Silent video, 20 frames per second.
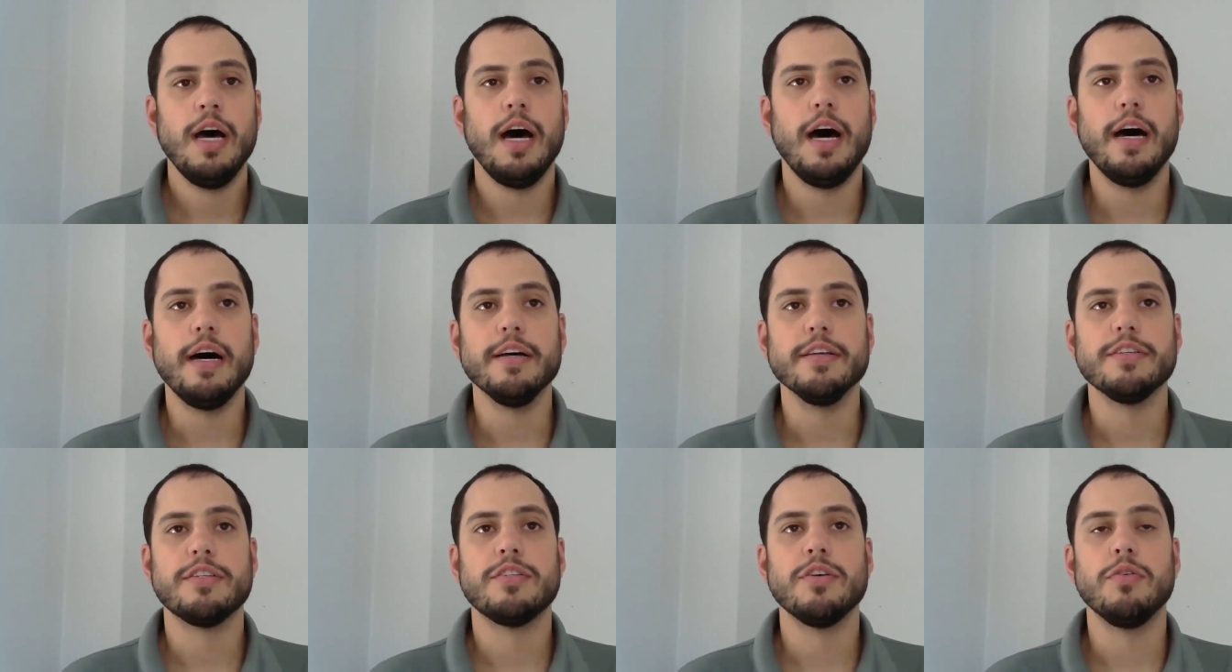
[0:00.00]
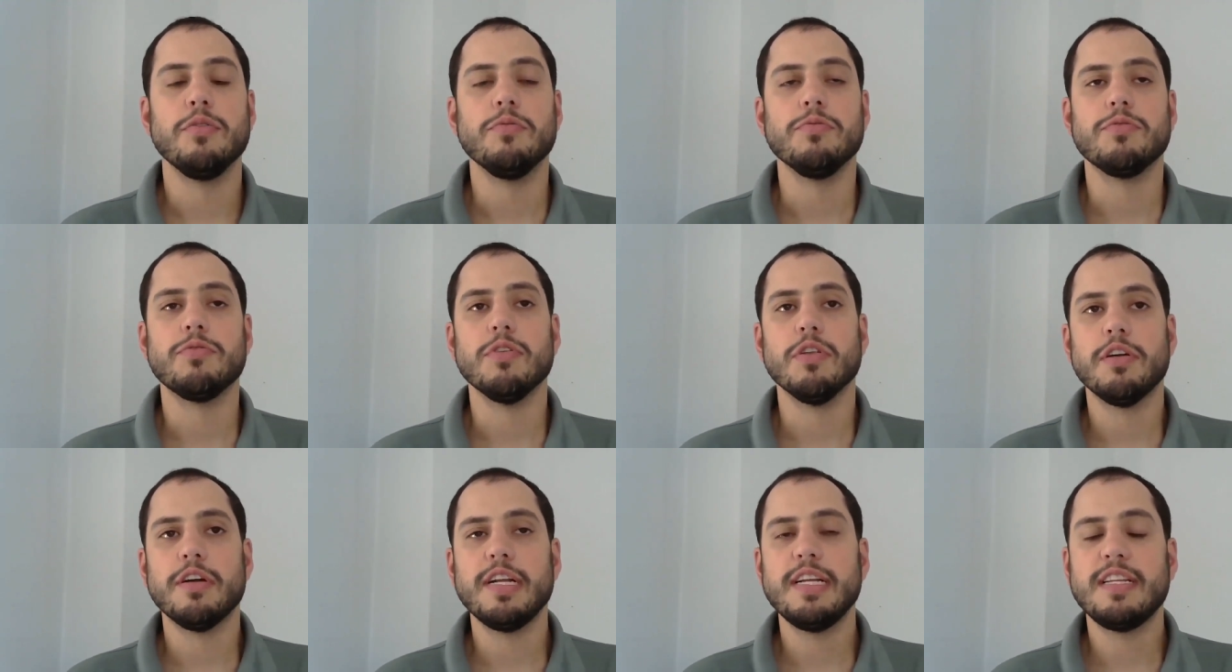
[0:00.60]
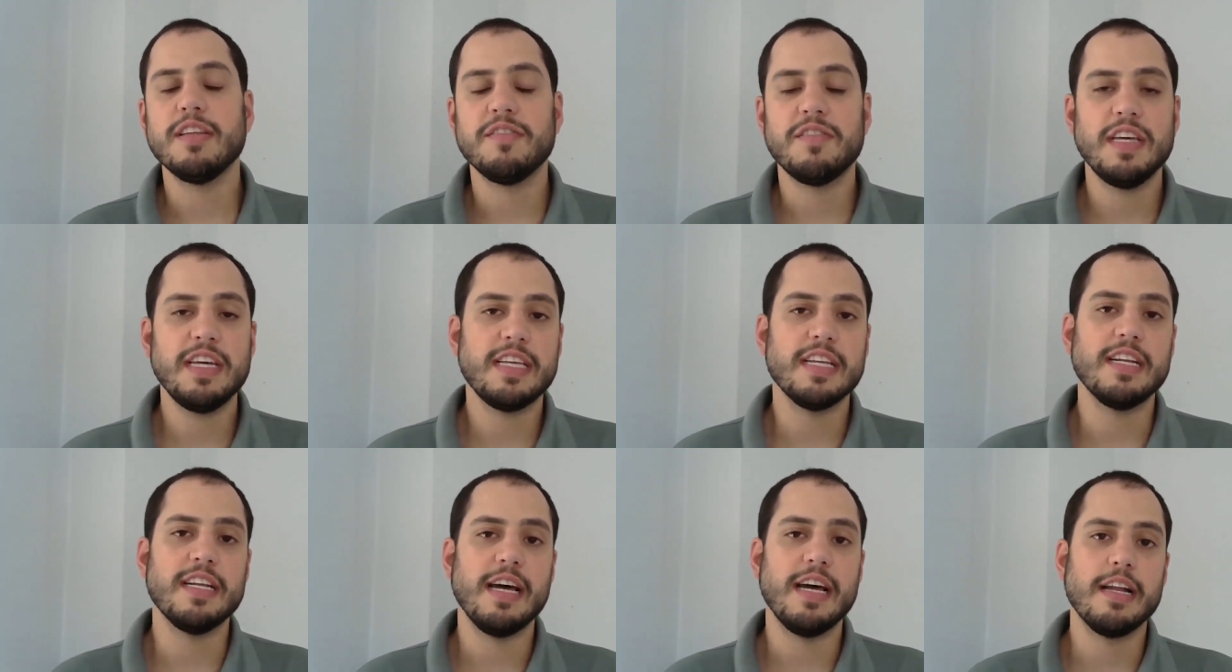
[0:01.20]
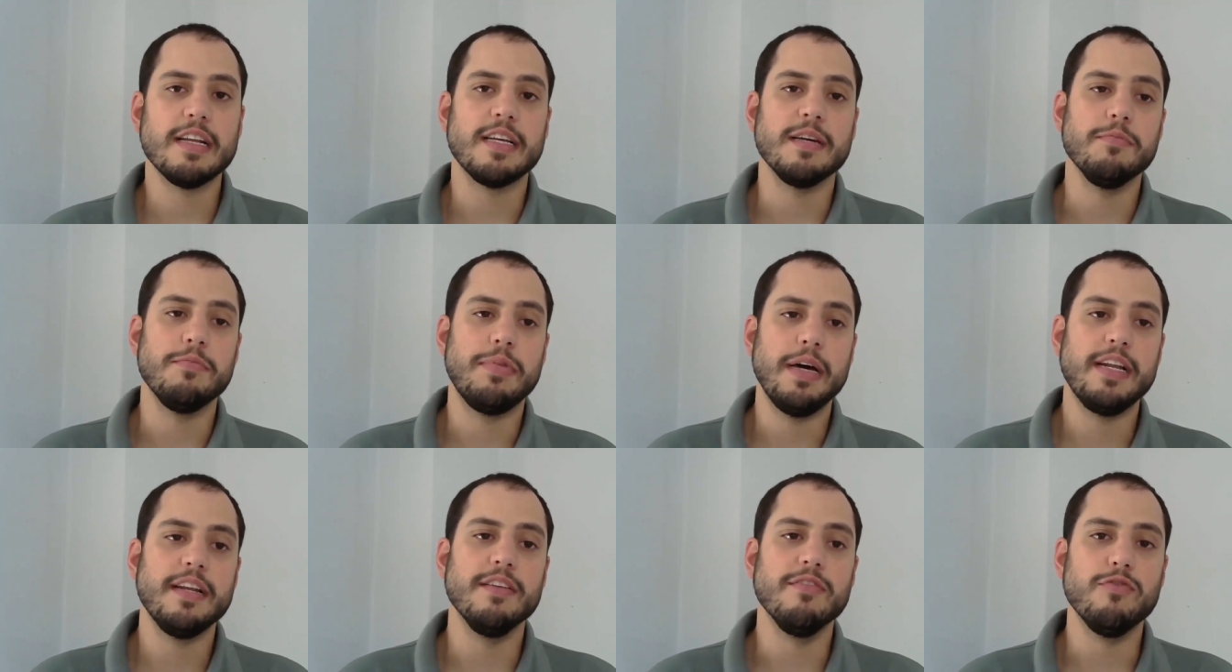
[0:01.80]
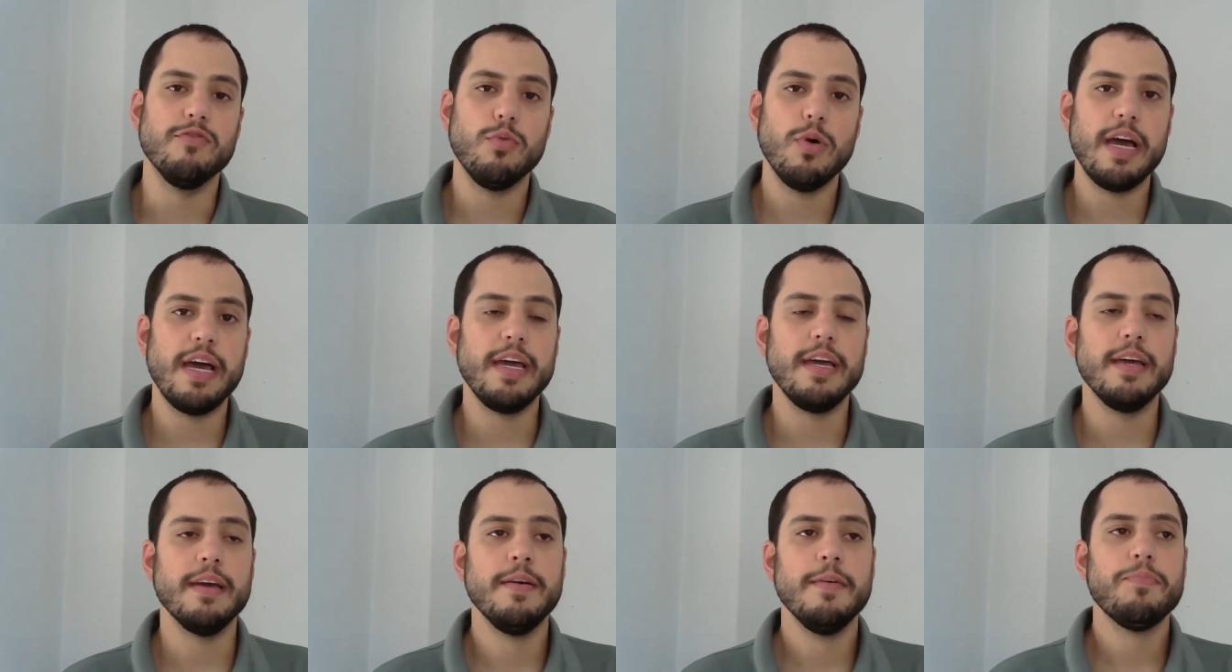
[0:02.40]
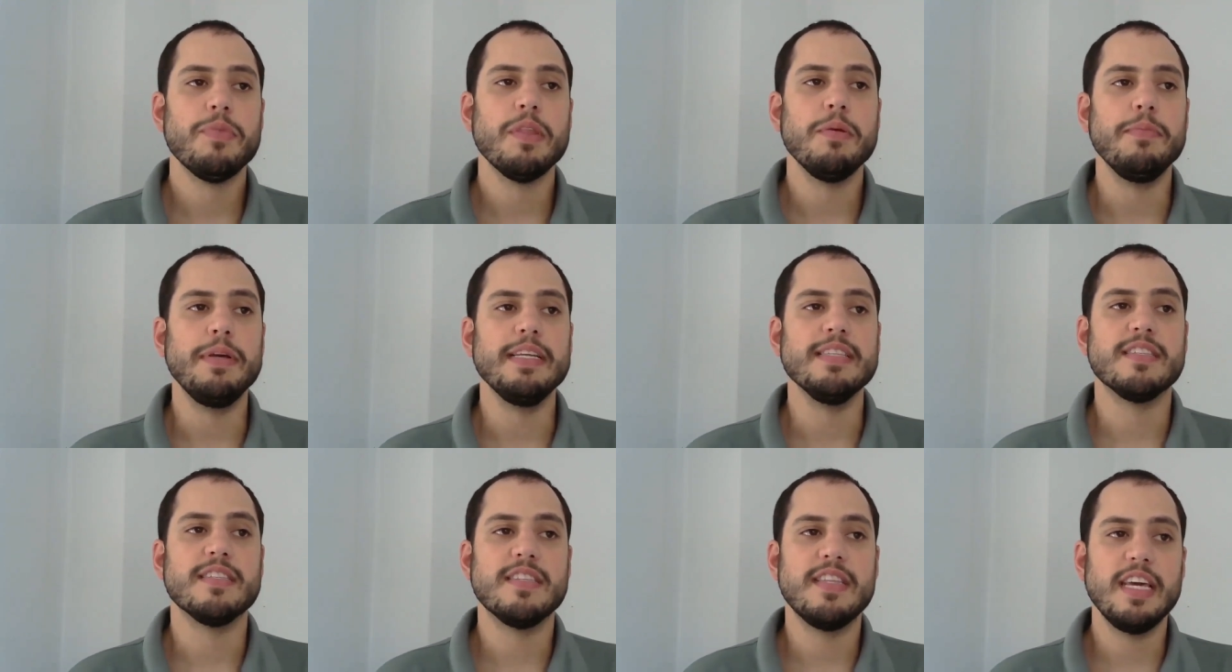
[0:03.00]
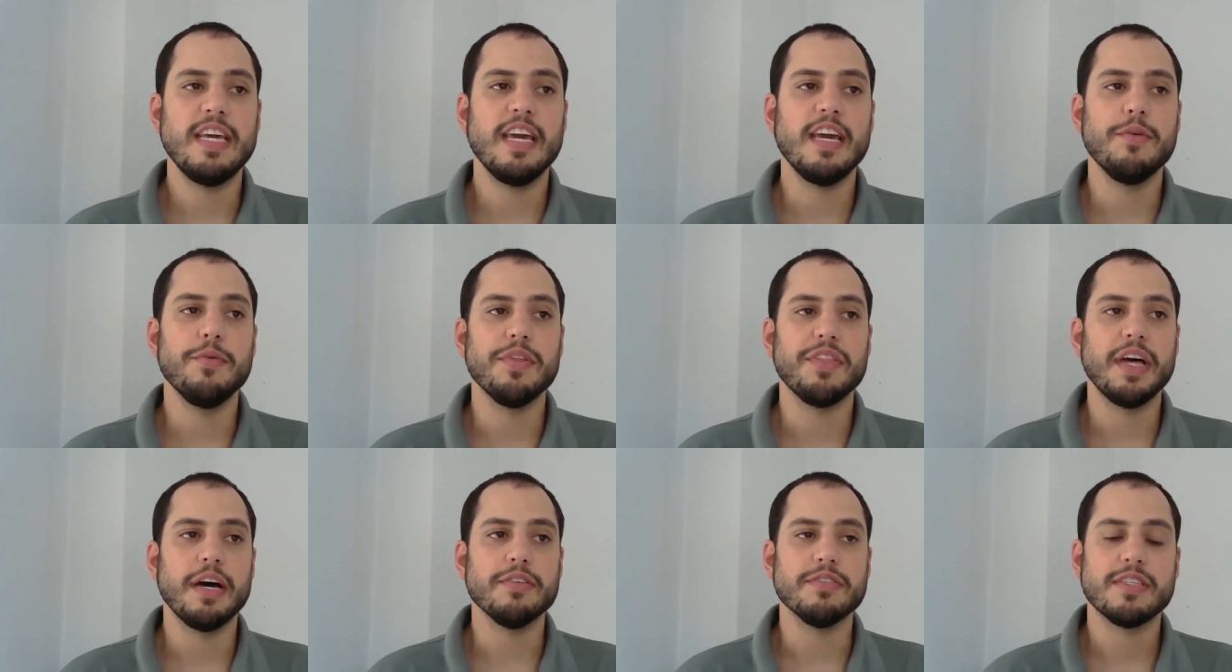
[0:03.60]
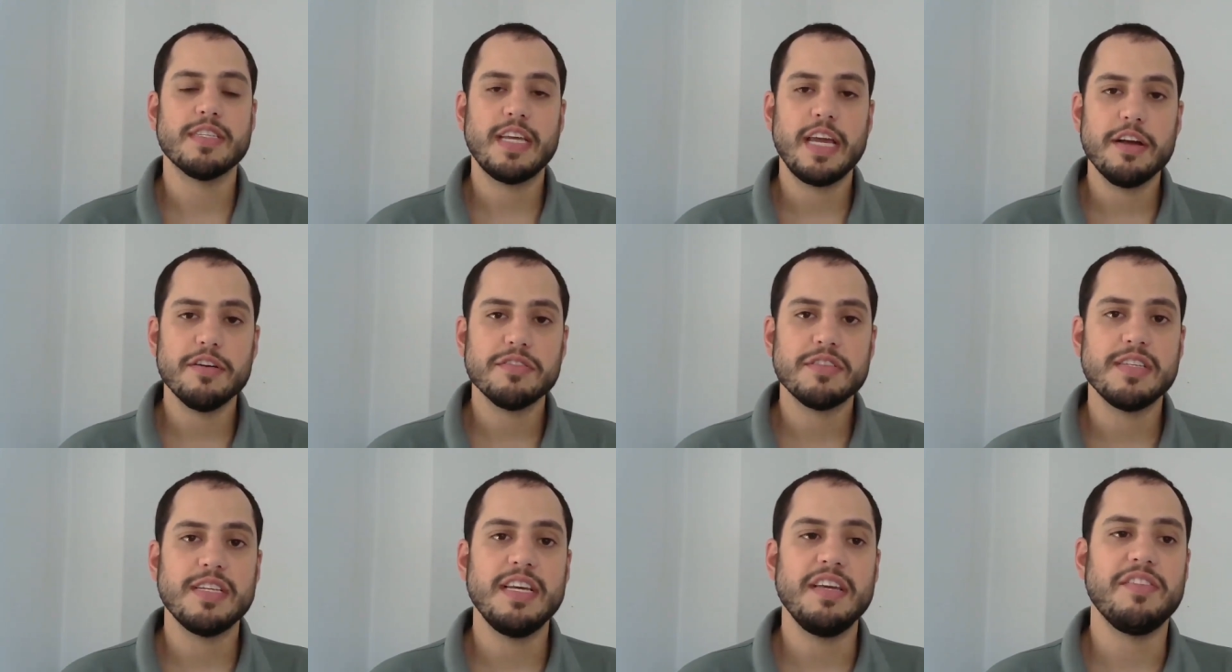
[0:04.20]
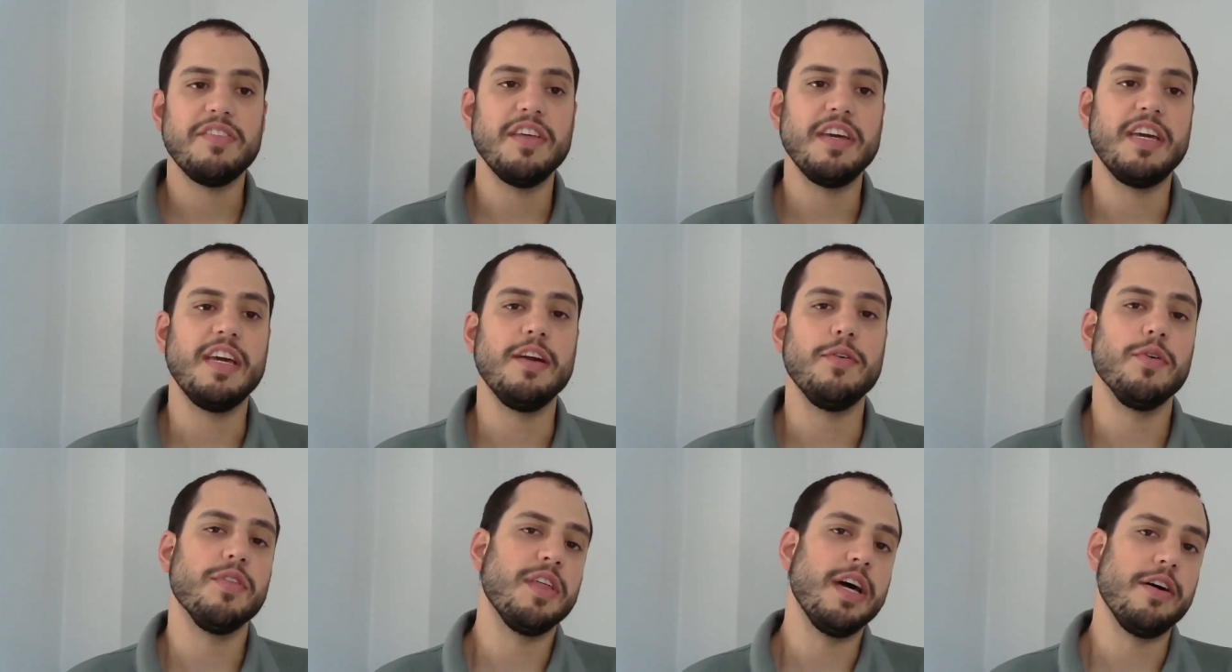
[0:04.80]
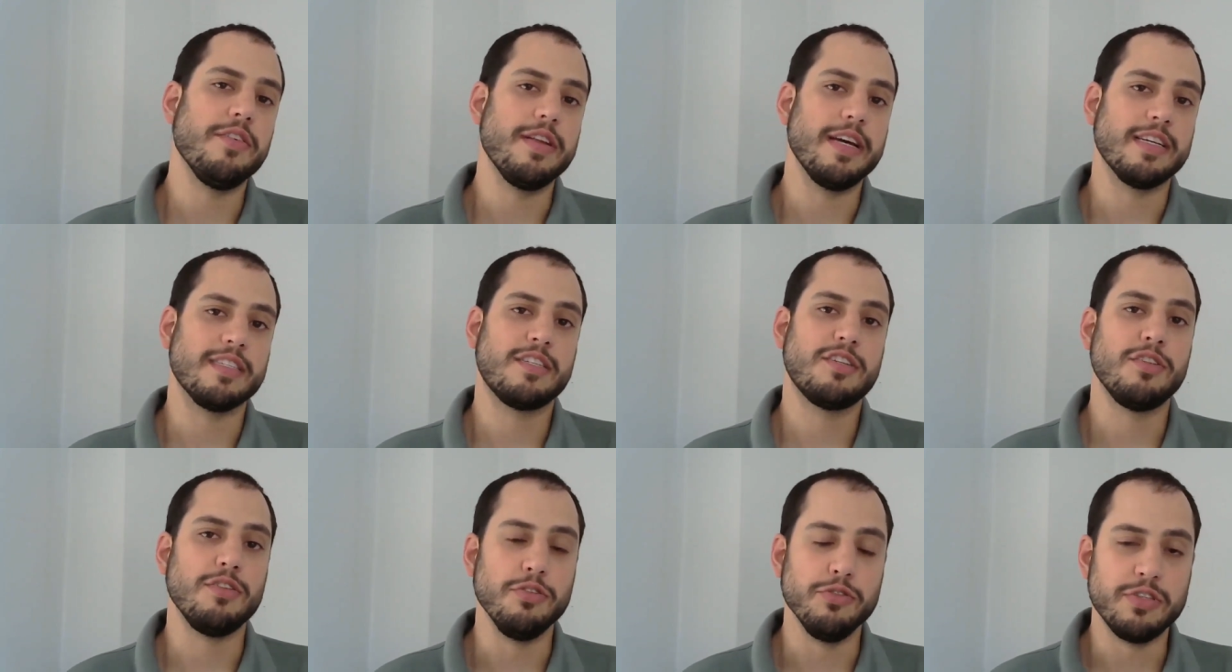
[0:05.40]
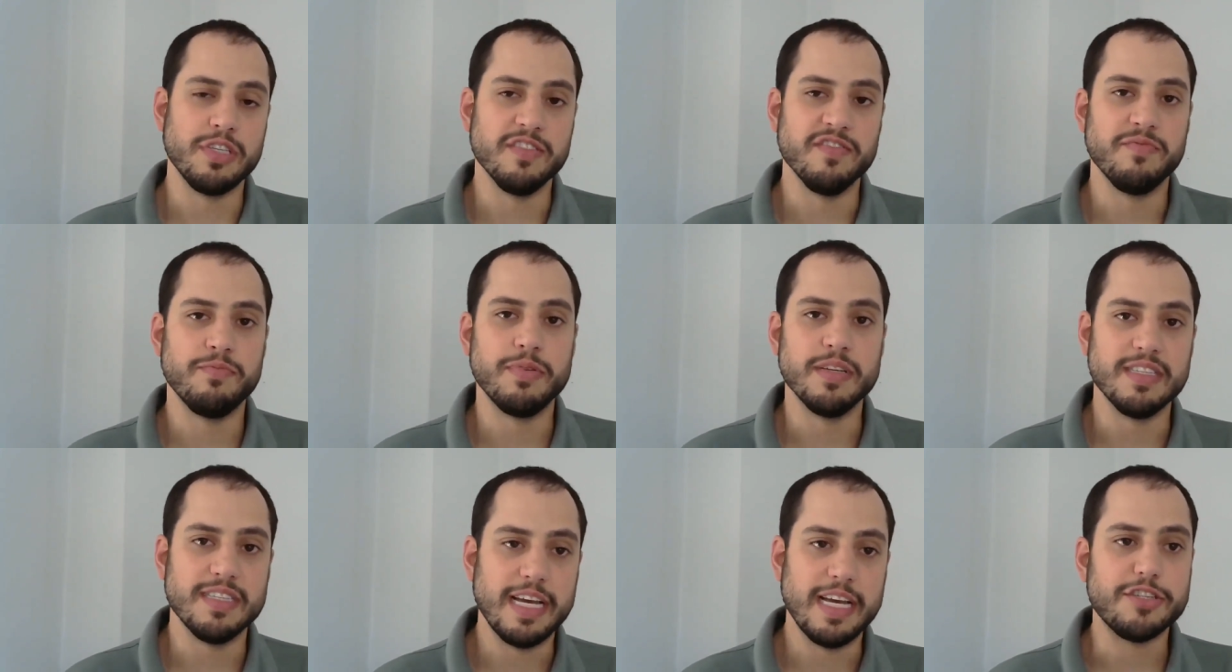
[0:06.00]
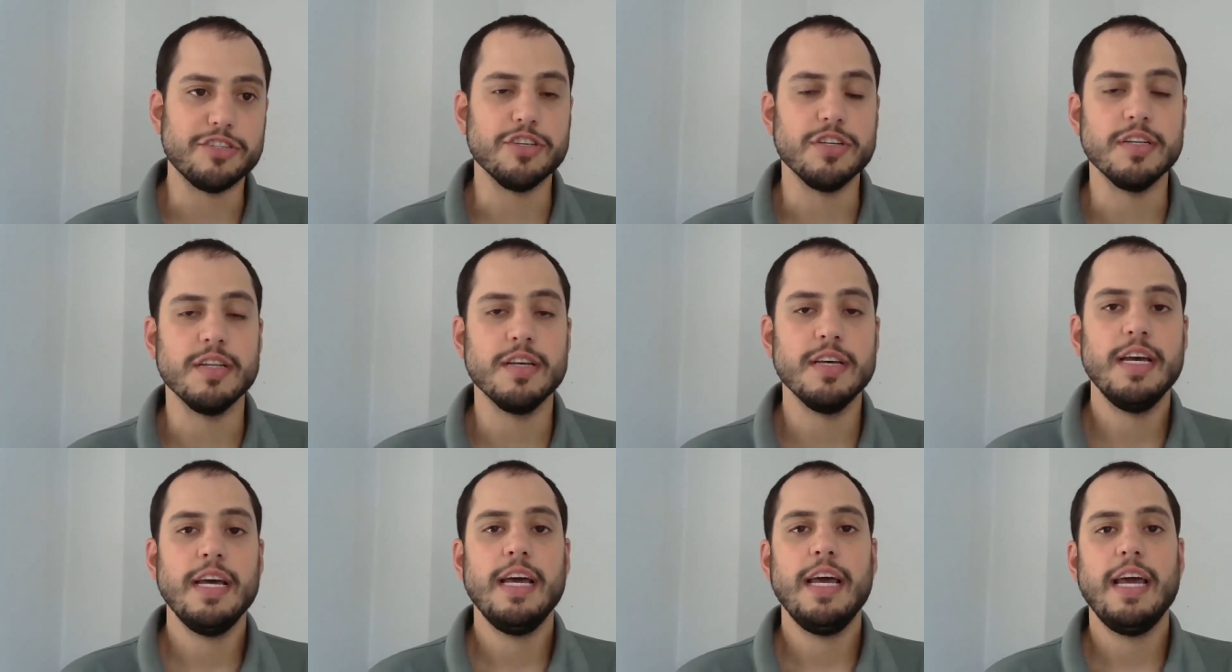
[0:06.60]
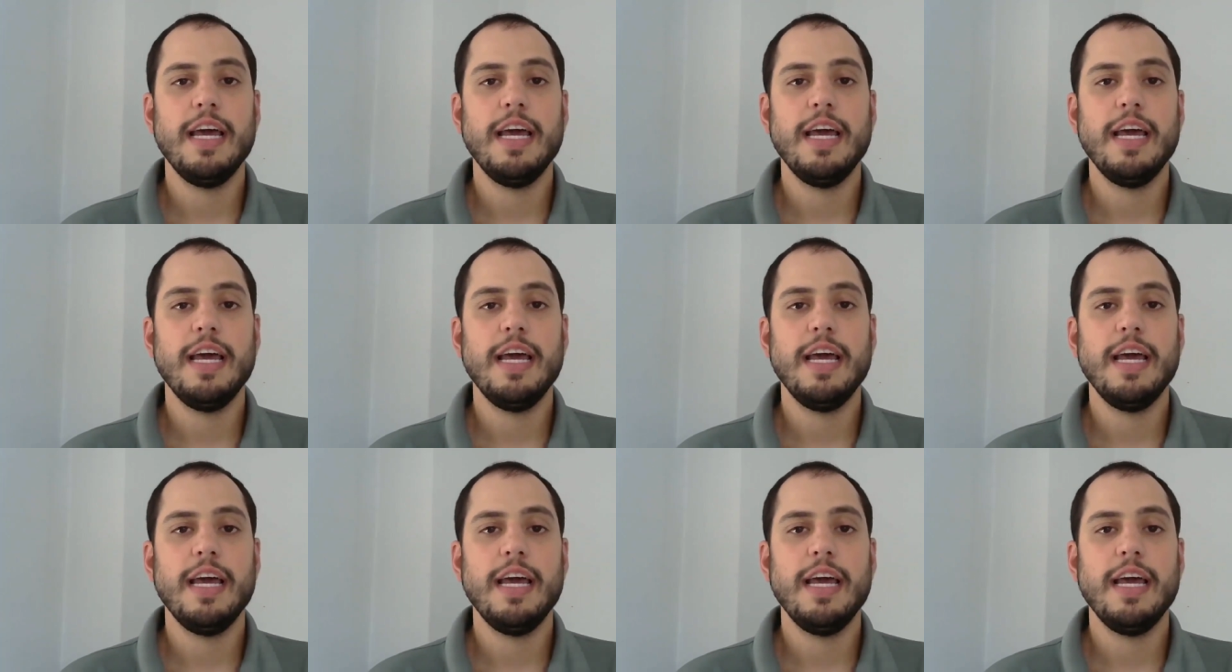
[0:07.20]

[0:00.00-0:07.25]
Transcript: Uh, so, learning to think in a non competitive way means thinking without scarcity, thinking without exclusive possession.